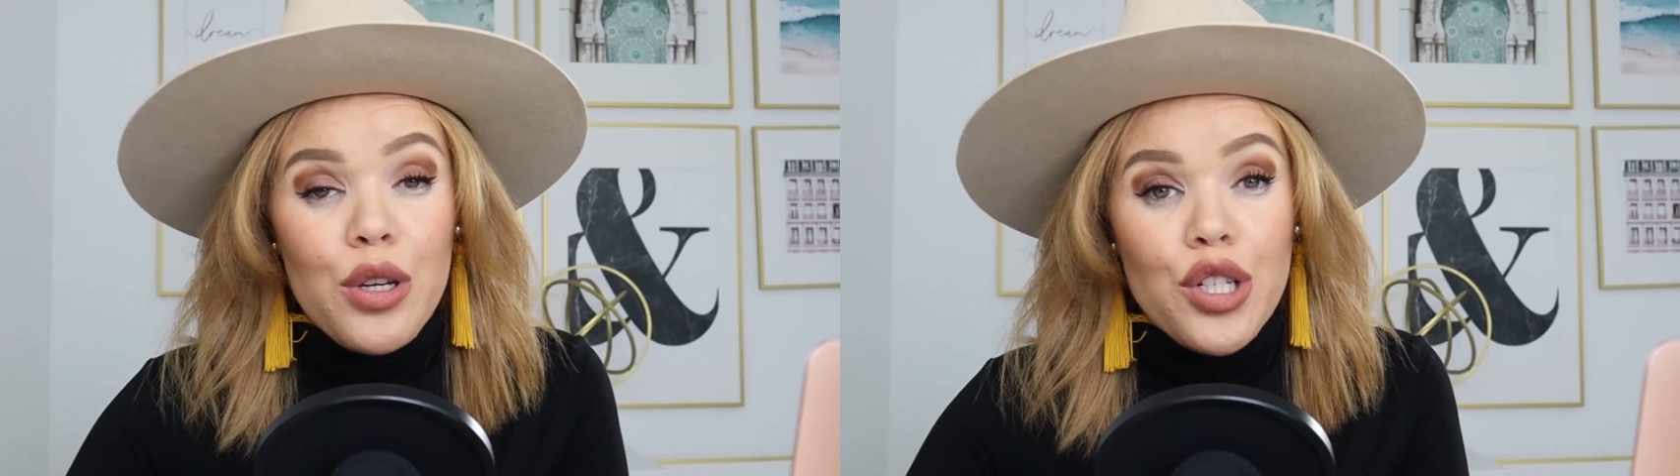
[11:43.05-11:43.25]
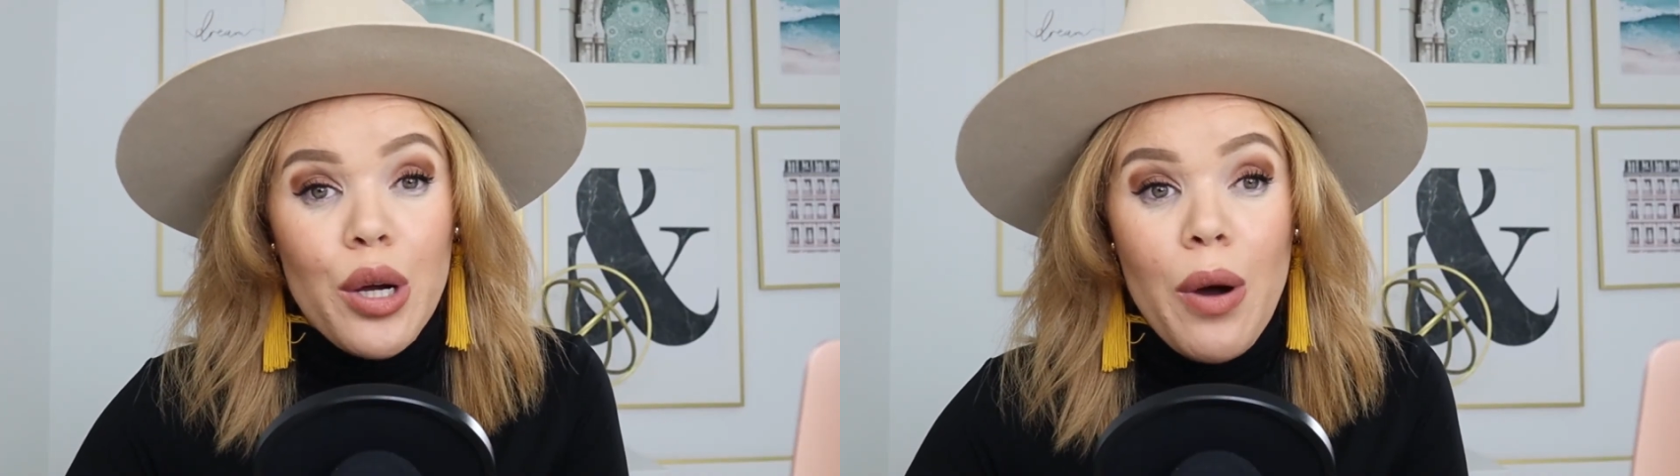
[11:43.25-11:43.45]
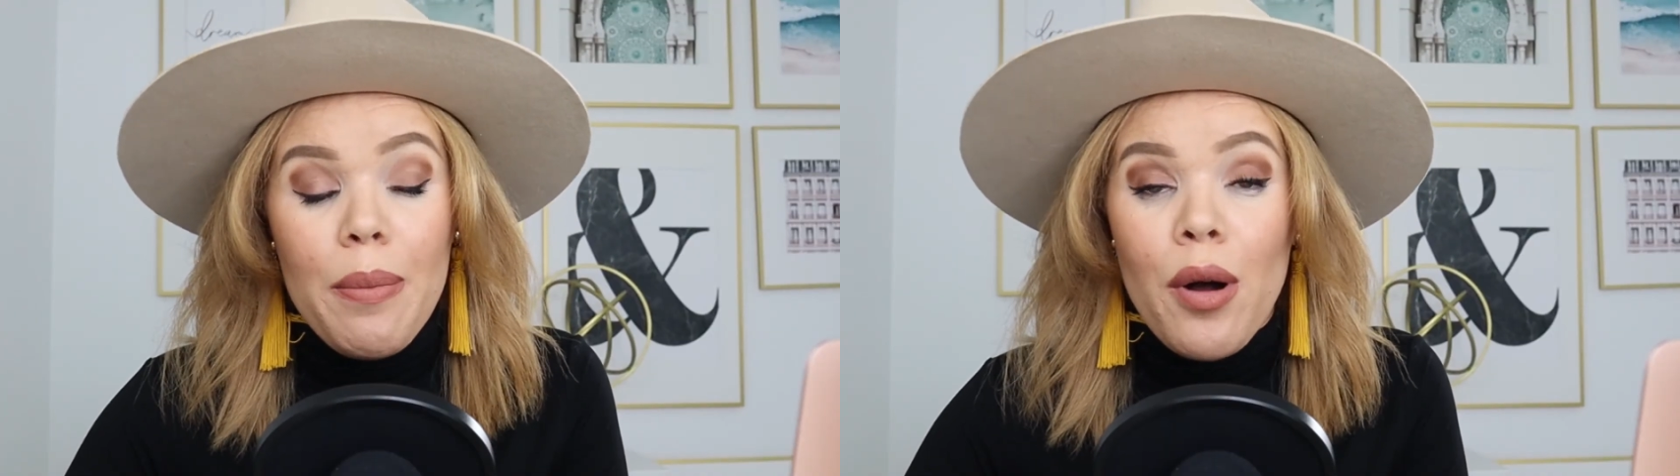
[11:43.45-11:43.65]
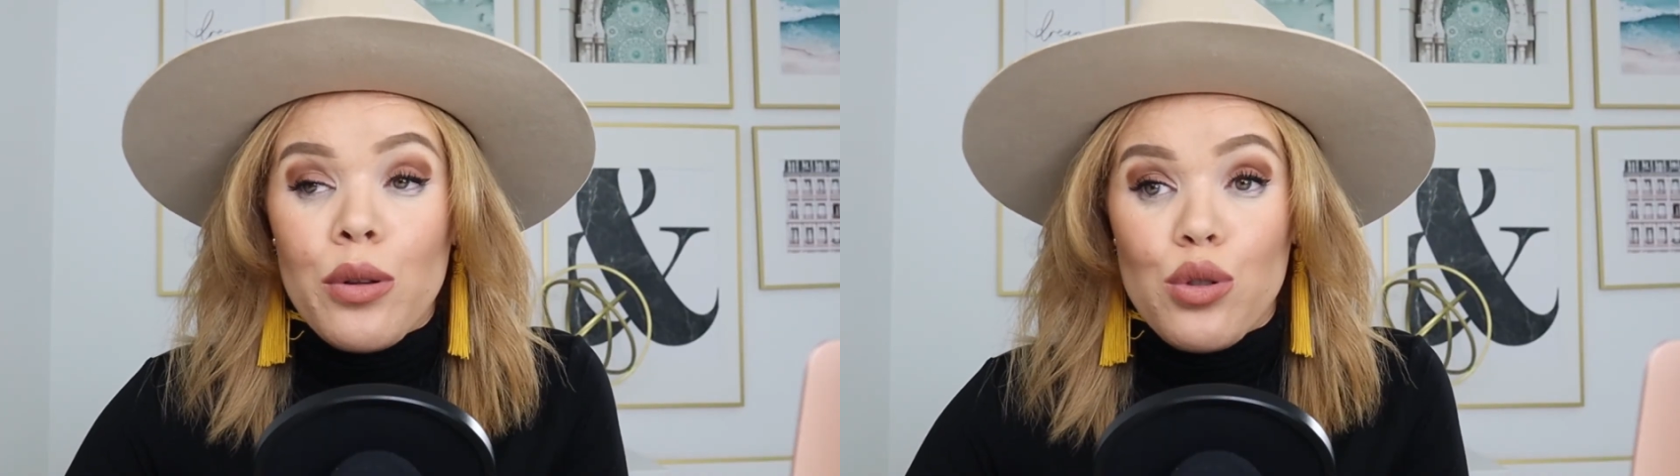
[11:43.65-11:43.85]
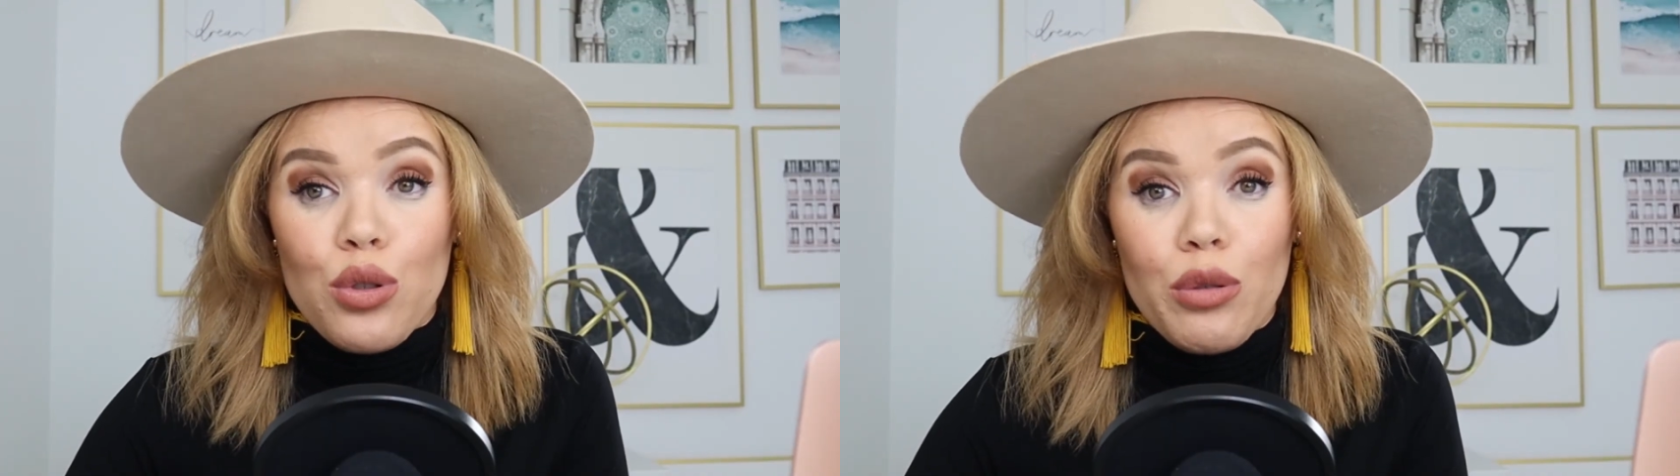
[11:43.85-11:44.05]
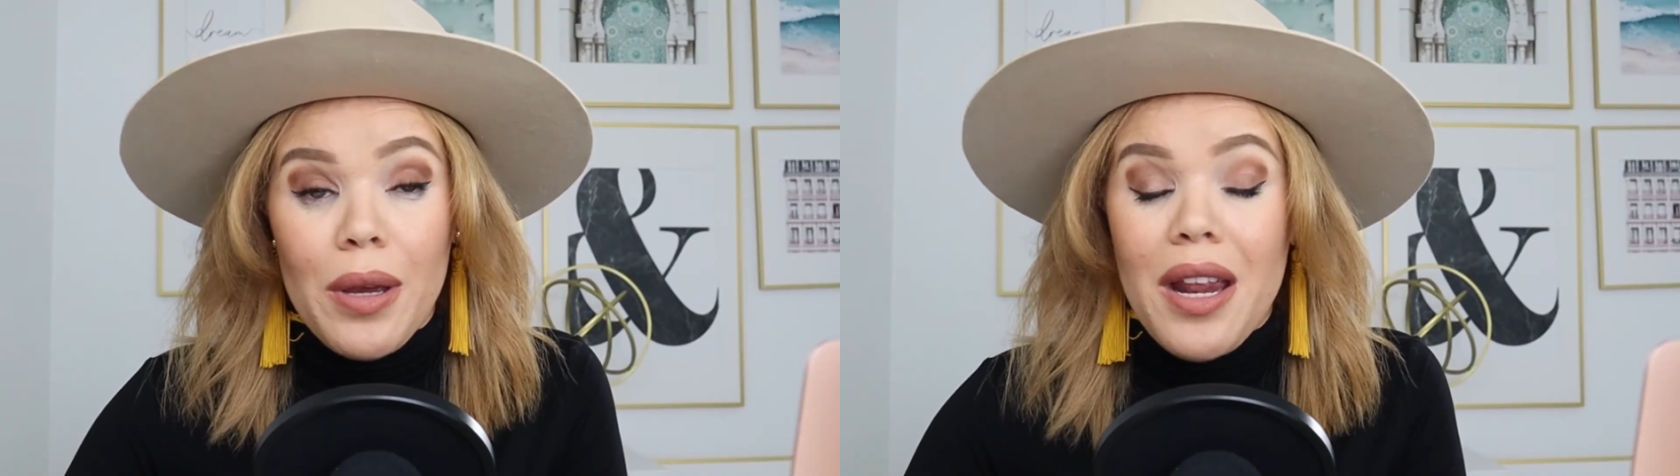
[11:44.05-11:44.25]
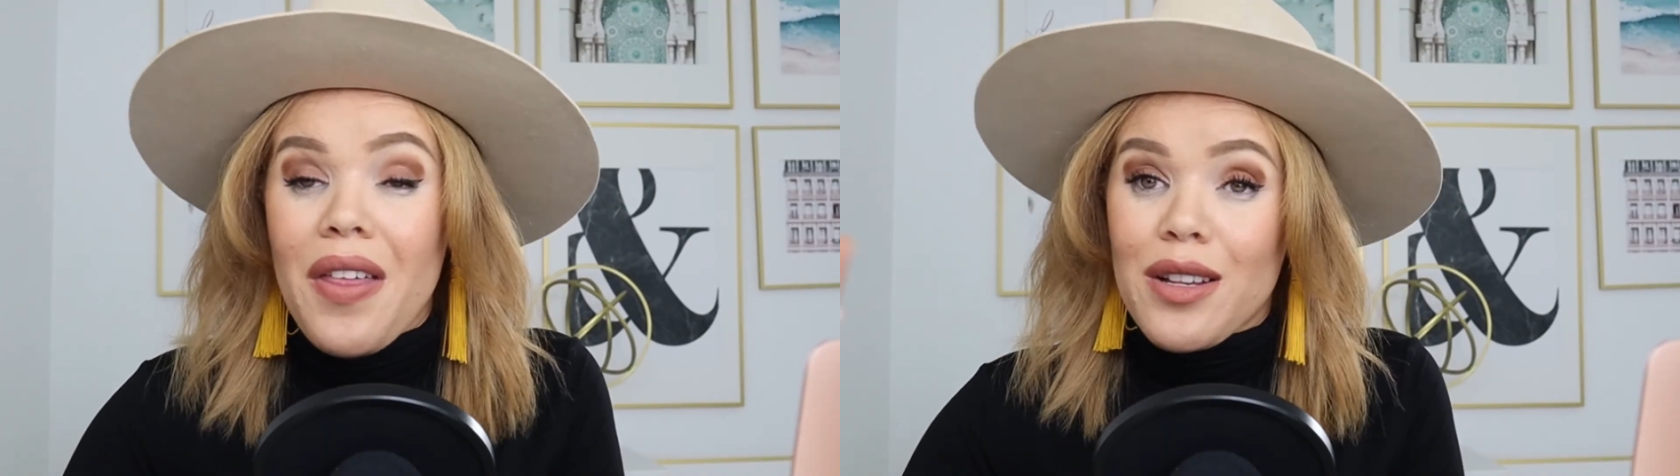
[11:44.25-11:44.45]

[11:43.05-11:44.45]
to show up on social media.